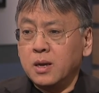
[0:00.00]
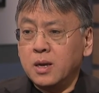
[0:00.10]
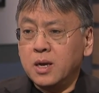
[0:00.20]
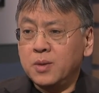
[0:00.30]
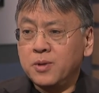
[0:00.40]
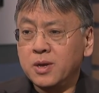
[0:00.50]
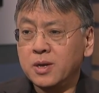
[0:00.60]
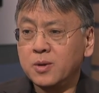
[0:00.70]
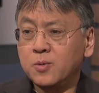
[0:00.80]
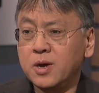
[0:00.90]
Um,
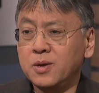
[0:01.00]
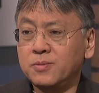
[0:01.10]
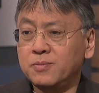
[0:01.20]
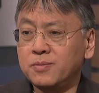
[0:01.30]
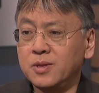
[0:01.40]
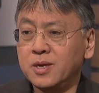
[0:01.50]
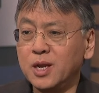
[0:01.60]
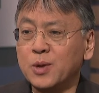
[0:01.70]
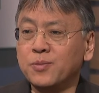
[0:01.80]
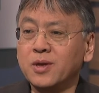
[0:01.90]
well, you
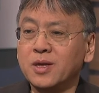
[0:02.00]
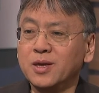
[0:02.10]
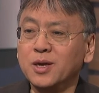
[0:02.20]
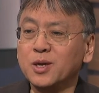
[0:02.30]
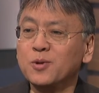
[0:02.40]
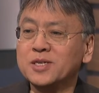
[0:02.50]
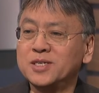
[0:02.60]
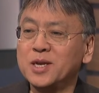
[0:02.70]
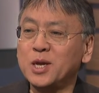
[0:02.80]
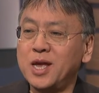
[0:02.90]
know, I, I, don't want to
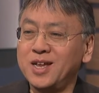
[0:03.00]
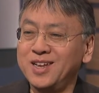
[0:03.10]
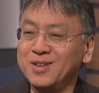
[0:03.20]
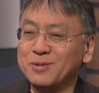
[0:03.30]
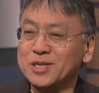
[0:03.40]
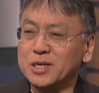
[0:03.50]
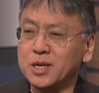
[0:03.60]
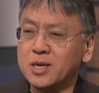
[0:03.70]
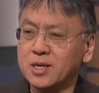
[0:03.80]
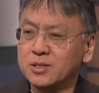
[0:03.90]
single out any particular
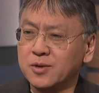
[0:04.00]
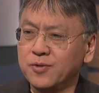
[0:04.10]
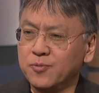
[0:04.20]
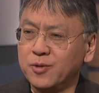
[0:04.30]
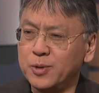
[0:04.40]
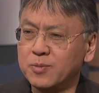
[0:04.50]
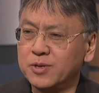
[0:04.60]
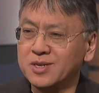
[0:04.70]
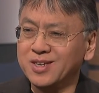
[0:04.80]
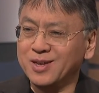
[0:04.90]
country for, for being,
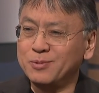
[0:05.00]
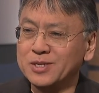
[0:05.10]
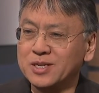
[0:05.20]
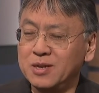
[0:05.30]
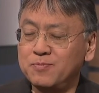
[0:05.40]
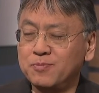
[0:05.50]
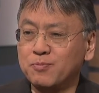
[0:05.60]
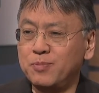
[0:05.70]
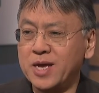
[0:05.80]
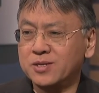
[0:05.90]
you know, particularly
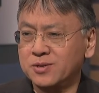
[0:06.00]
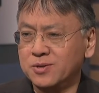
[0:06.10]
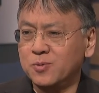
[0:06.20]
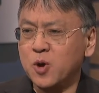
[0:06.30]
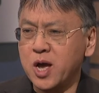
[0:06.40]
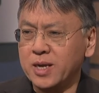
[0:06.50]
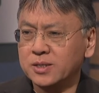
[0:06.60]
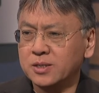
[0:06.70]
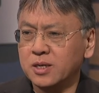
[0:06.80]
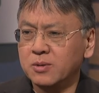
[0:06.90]
better or
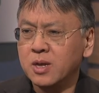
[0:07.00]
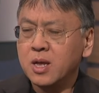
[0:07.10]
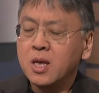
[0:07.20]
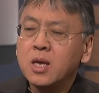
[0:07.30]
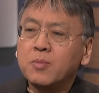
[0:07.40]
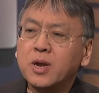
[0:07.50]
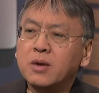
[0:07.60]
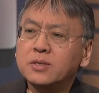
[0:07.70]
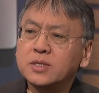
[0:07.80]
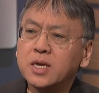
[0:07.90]
worse. You know, but I
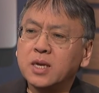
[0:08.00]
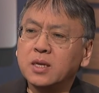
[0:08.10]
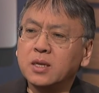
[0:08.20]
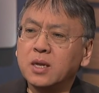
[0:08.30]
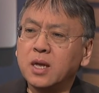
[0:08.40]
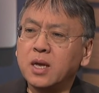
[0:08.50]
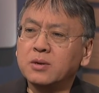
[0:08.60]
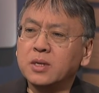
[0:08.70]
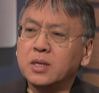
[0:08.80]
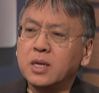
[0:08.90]
would say I,
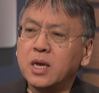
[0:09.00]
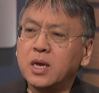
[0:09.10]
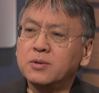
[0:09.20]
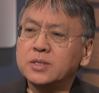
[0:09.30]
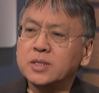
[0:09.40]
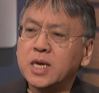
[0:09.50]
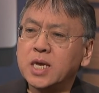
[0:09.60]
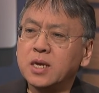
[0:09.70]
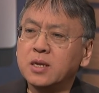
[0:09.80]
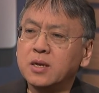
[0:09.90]
I would
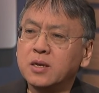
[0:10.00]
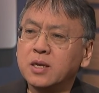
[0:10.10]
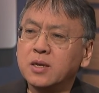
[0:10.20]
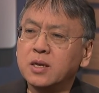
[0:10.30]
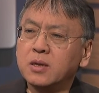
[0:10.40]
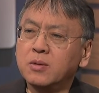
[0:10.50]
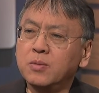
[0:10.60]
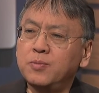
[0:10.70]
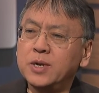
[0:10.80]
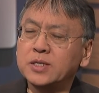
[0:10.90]
say, you know, it,
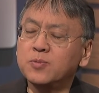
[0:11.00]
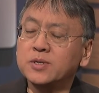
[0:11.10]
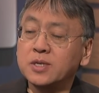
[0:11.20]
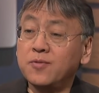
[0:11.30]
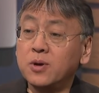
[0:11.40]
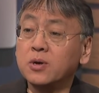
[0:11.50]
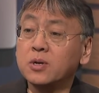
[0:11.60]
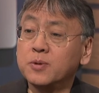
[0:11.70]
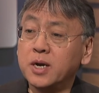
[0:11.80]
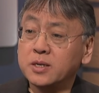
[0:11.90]
Britain was never
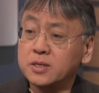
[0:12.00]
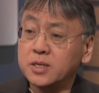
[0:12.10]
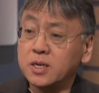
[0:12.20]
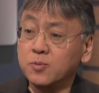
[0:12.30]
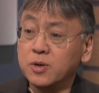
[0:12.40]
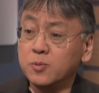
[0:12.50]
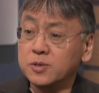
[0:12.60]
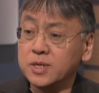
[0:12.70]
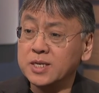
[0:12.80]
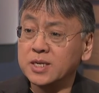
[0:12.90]
occupied in the Second World War,
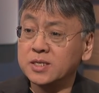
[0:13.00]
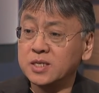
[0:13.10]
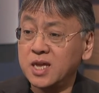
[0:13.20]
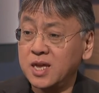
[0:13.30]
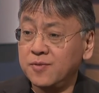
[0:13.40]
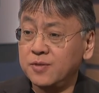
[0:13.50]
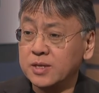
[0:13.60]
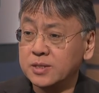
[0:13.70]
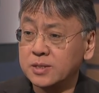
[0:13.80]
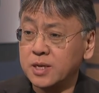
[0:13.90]
so it doesn't have
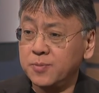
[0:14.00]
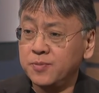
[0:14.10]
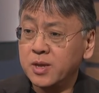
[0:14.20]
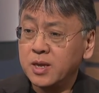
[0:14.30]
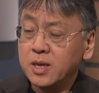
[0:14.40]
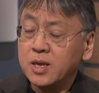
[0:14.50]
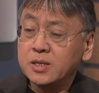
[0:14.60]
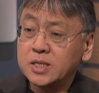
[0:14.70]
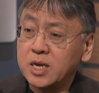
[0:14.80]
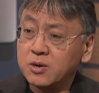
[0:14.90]
this um,
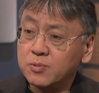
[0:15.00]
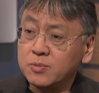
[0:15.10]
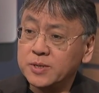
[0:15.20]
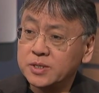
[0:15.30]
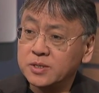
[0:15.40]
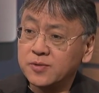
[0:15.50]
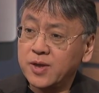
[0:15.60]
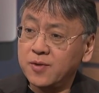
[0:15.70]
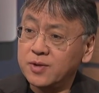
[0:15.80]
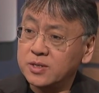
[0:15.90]
terrible business of
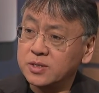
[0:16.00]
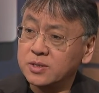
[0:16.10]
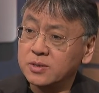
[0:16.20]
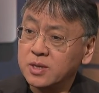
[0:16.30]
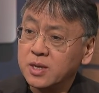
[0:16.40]
having to